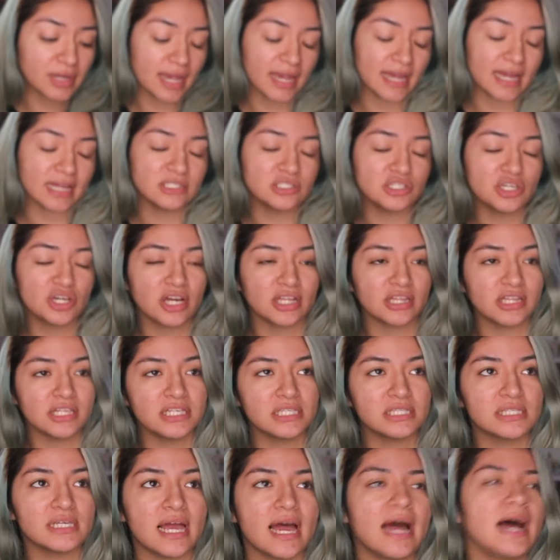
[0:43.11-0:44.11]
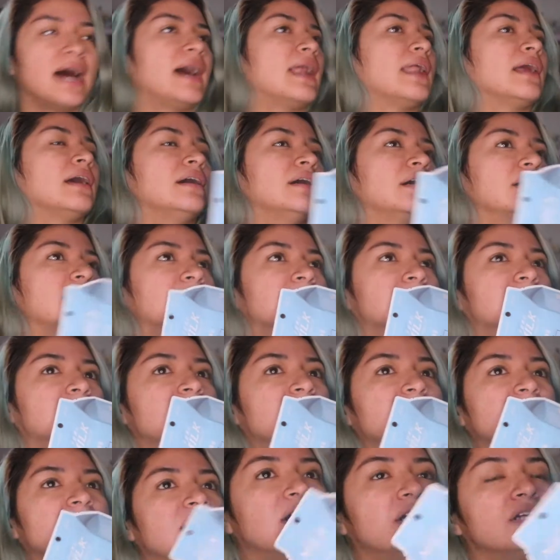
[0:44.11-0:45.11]
I actually got these at
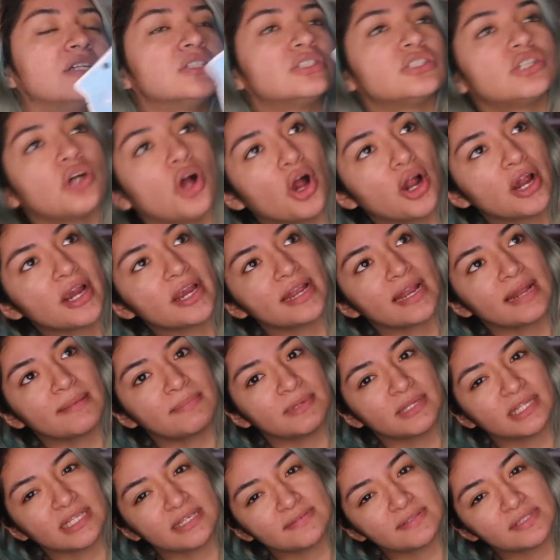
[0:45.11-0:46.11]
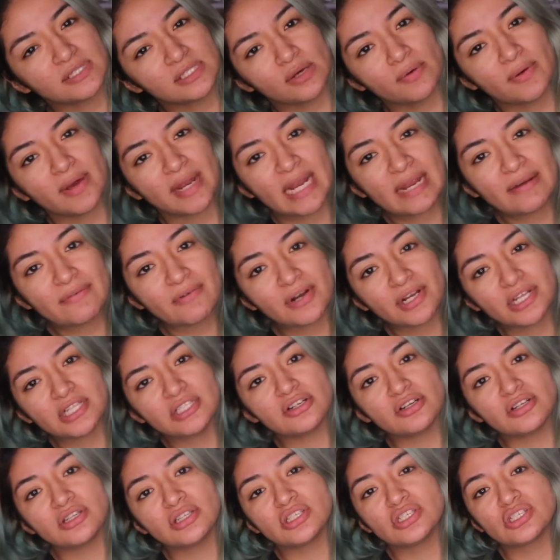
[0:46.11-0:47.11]
Target, I believe so. And I've already
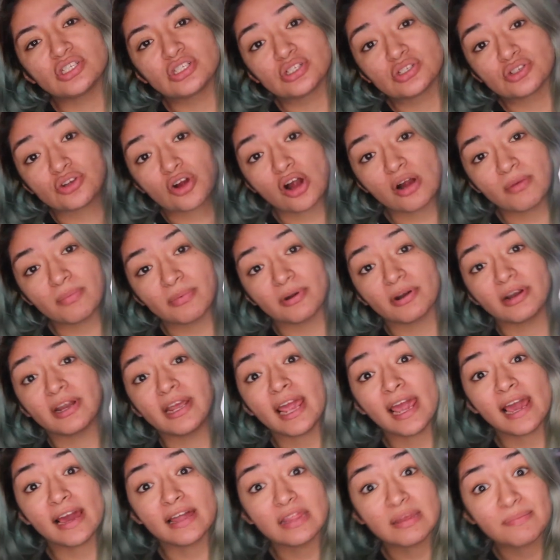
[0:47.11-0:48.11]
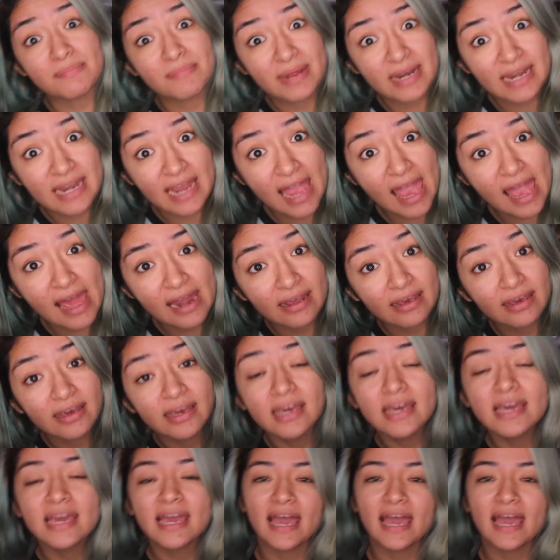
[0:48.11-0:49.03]
done the strawberry and the banana.